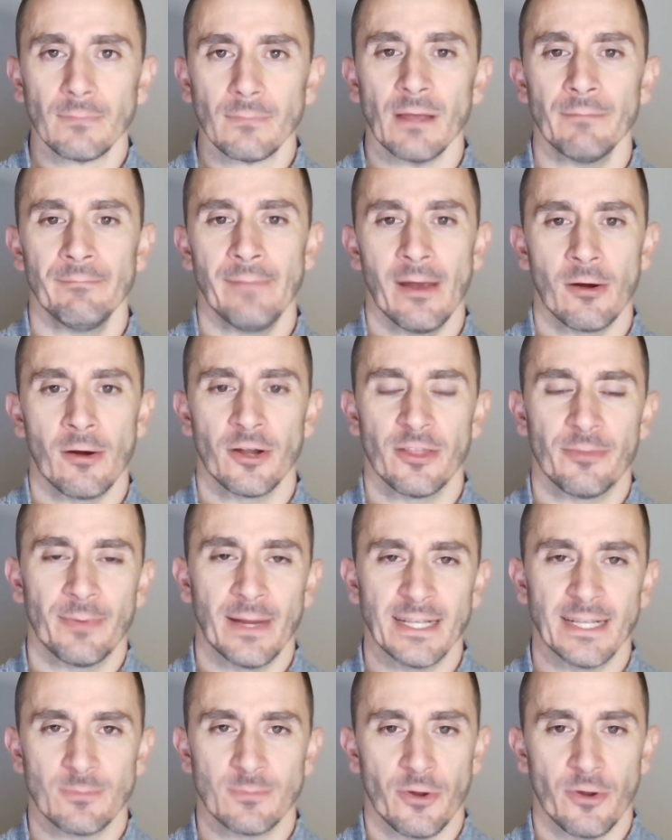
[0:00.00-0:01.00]
Meredith
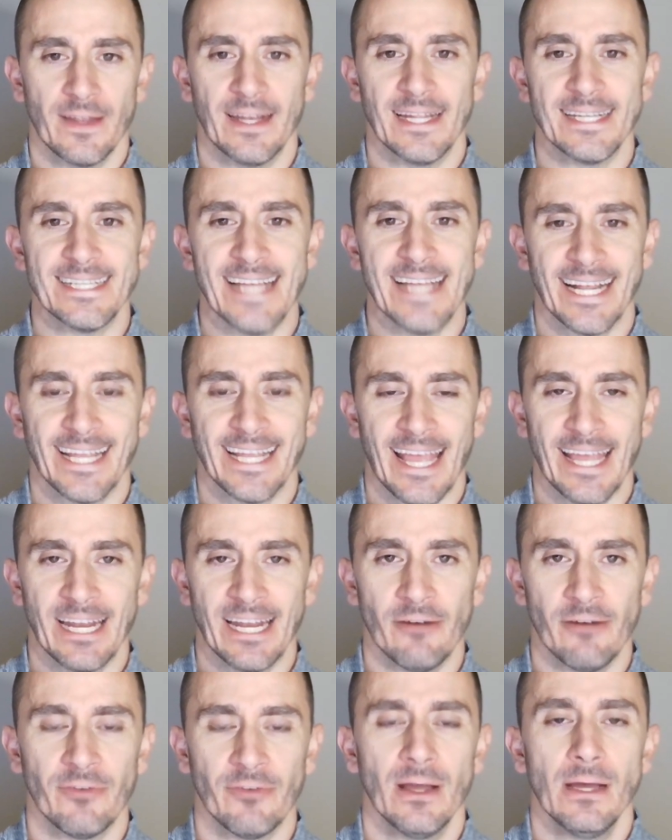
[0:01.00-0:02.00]
brings more than a decade
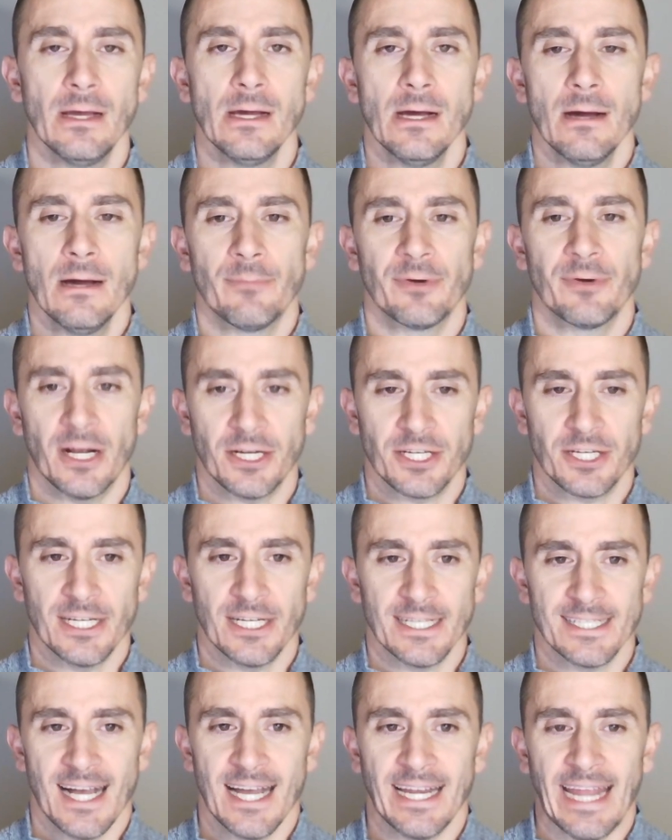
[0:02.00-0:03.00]
of production
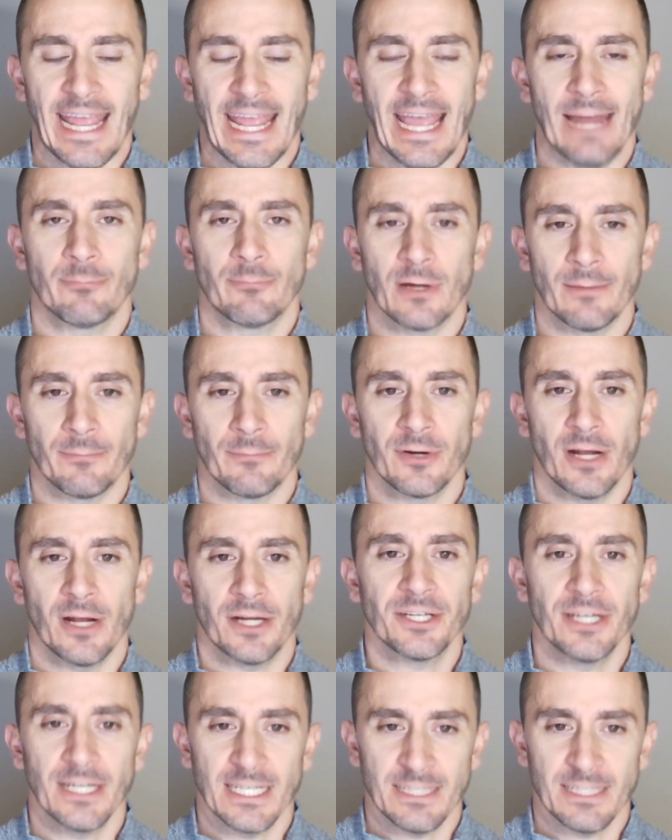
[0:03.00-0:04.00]
design and print
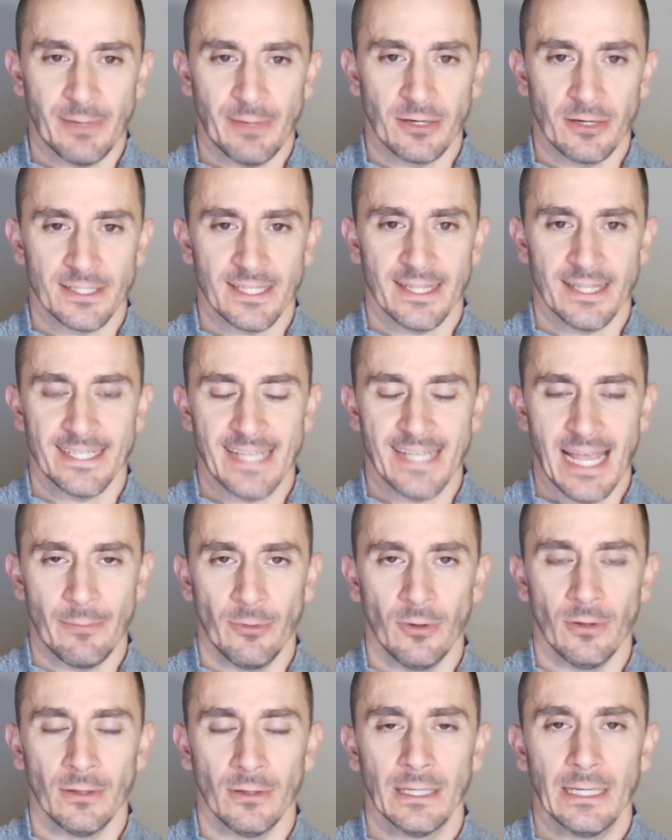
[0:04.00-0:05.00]
production experience to the
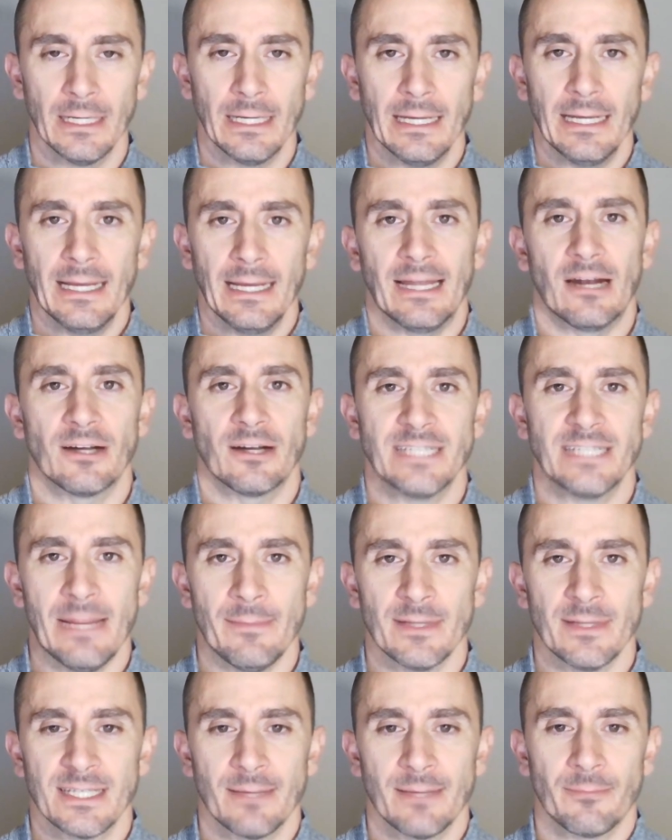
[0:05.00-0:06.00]
table, and our
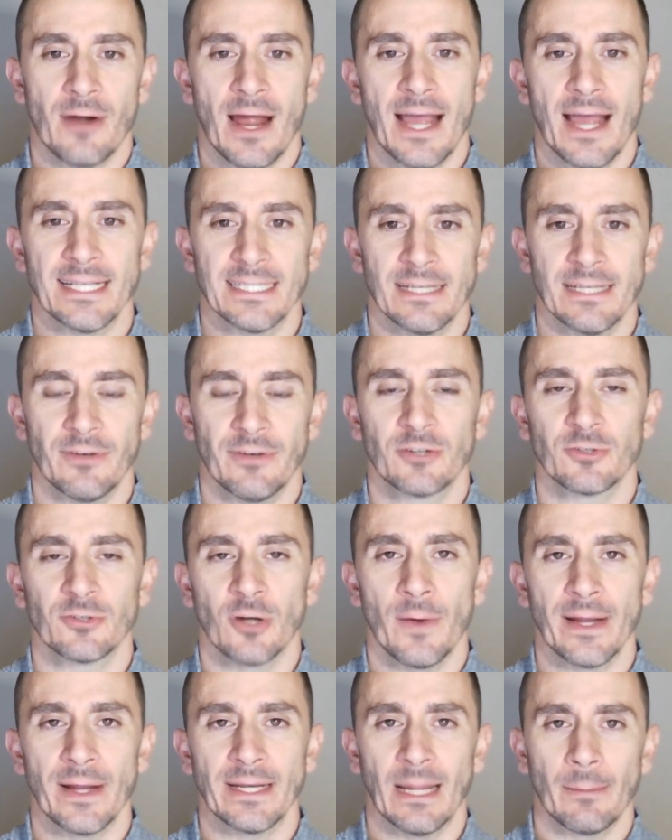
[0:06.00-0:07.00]
team is comprised of a
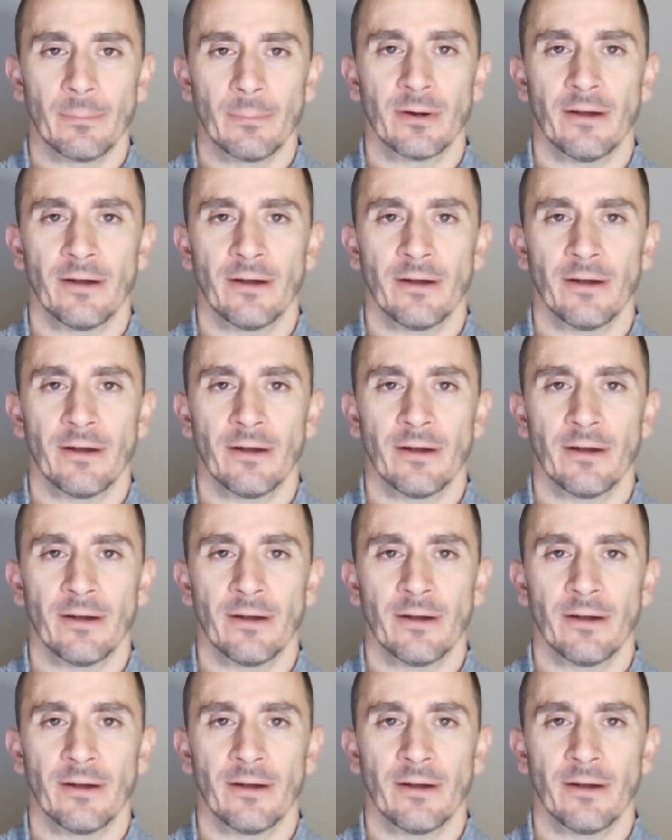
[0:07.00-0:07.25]
growing number